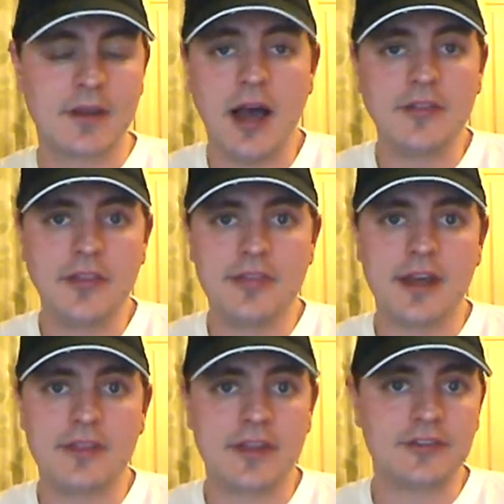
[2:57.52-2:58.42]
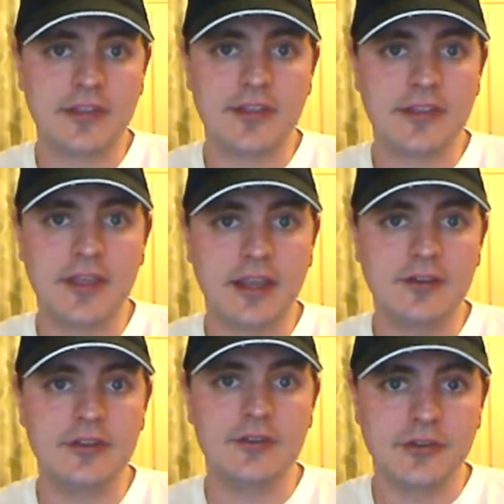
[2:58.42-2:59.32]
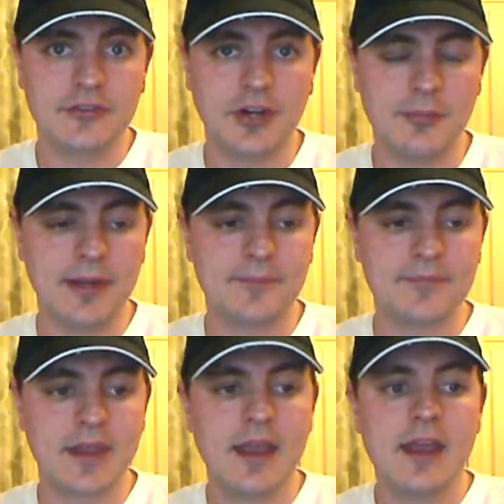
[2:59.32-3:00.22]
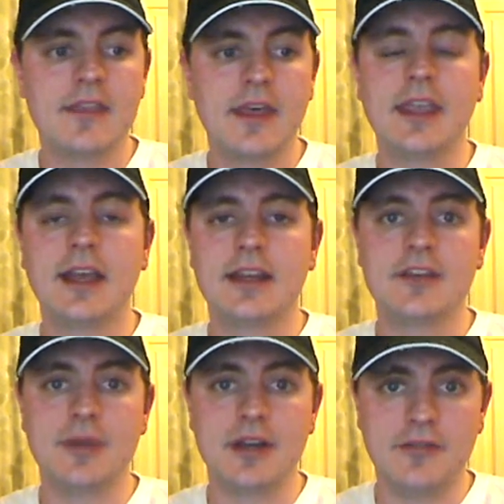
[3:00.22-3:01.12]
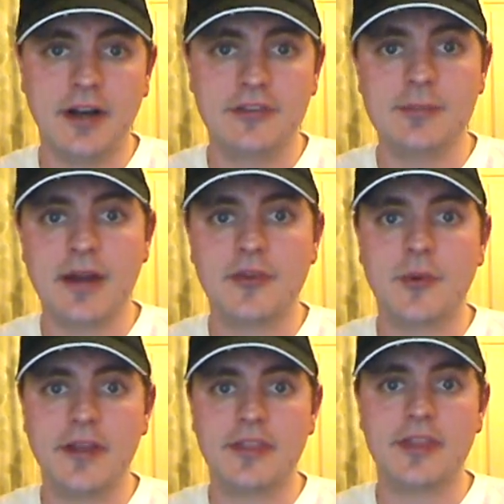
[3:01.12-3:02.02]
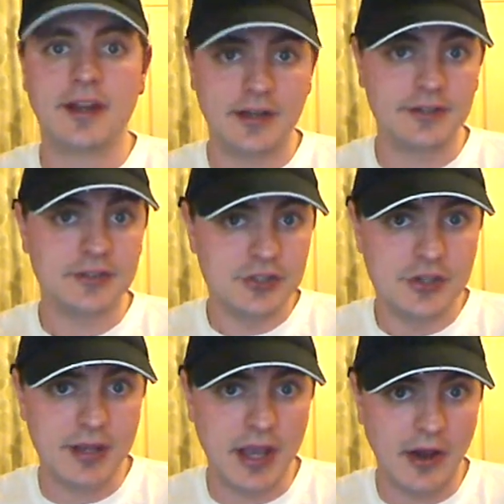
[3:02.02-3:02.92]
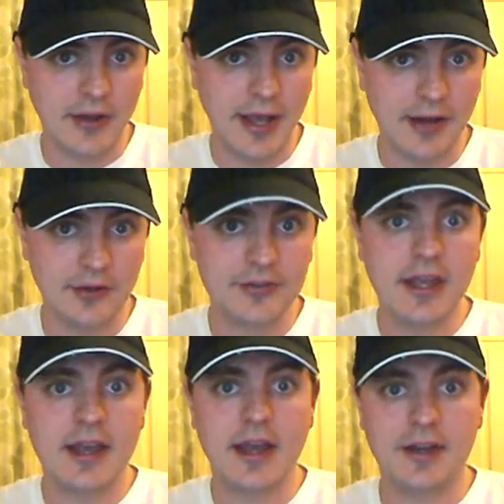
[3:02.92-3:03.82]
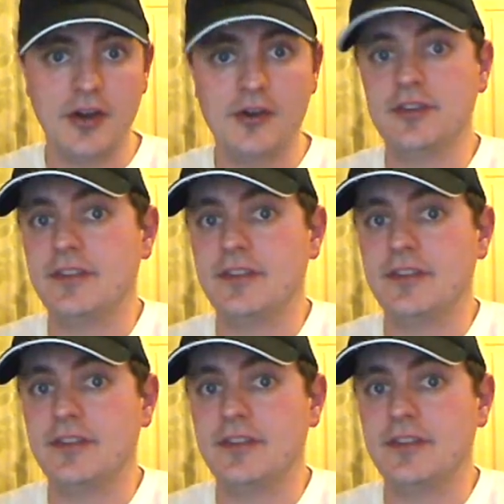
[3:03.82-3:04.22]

Other than that, there's nothing they can do to stop me. They can give me advice about the way that that gun should be held and owned,